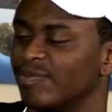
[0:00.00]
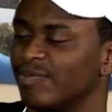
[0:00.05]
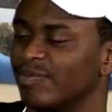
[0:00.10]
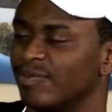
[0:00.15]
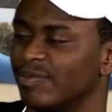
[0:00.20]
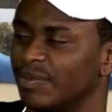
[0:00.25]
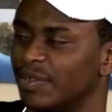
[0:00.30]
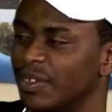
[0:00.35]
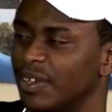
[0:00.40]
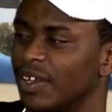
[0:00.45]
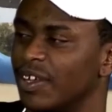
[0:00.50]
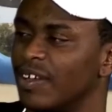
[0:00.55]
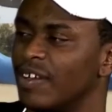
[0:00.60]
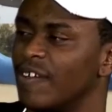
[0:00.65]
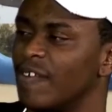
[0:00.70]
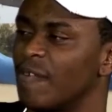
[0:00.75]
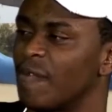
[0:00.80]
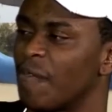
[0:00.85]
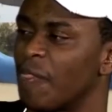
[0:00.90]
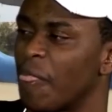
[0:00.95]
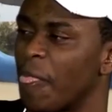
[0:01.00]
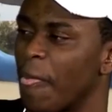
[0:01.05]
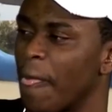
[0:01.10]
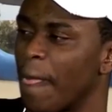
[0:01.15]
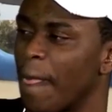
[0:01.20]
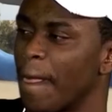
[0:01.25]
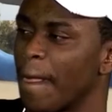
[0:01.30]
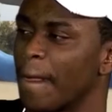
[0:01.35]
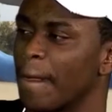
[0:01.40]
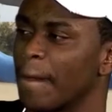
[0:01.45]
Yeah.
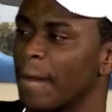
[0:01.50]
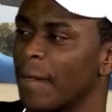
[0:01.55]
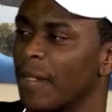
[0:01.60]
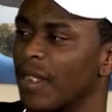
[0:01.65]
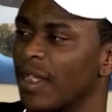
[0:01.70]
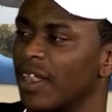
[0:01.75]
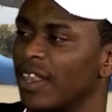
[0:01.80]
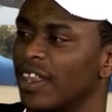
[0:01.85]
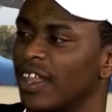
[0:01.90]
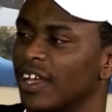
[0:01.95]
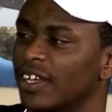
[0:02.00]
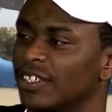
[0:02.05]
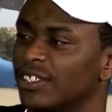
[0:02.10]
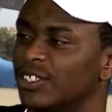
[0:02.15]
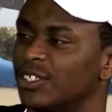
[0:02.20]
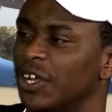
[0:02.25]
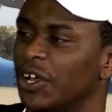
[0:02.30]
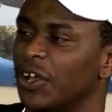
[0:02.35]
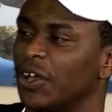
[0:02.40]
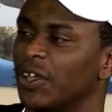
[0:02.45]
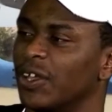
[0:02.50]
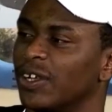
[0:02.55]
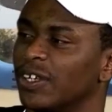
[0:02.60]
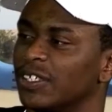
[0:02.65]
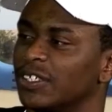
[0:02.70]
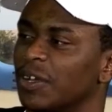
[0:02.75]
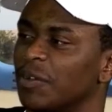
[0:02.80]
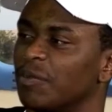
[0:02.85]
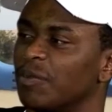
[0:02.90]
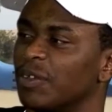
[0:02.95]
Okay. Like gel or
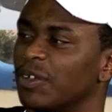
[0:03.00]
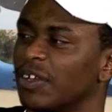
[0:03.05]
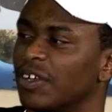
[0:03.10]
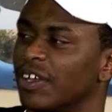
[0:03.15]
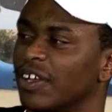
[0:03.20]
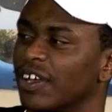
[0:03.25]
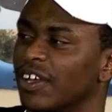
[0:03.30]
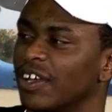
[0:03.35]
something.